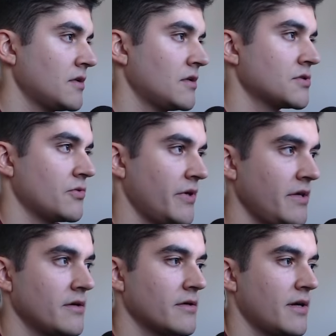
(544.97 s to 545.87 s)
So
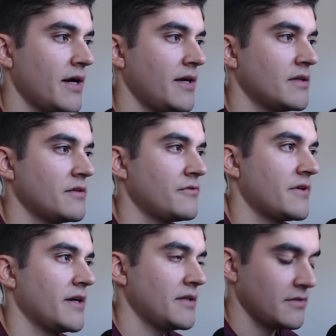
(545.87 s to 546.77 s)
here I can
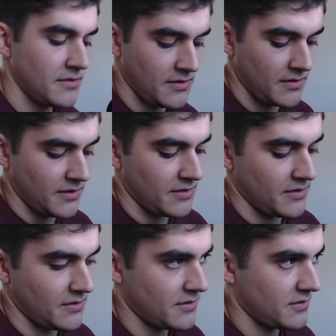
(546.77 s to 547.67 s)
define
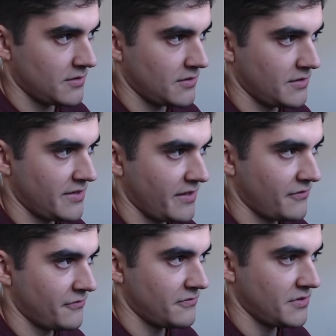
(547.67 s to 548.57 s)

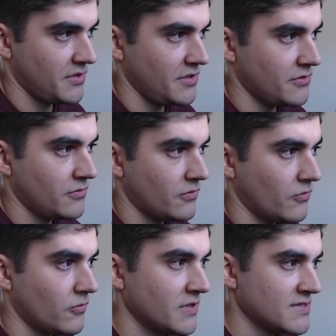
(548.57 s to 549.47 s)
def new
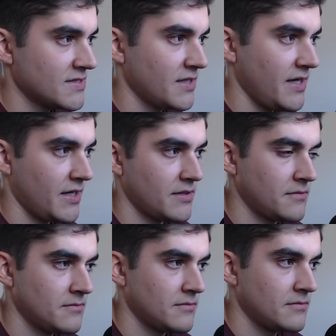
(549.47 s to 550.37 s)
once again,
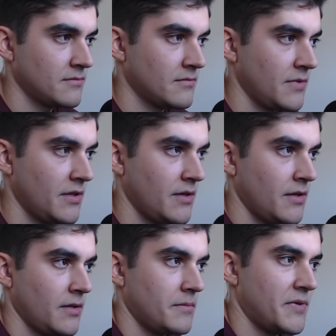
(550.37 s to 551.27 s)

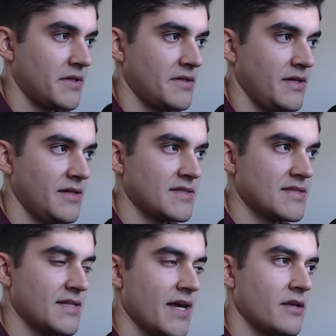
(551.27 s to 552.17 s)
but
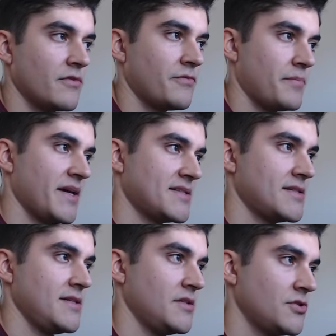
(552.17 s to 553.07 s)
instead of
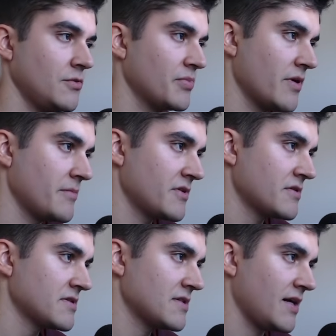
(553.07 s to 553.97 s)
passing 2
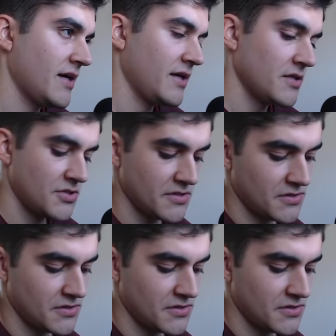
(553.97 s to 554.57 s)
parameters, I can just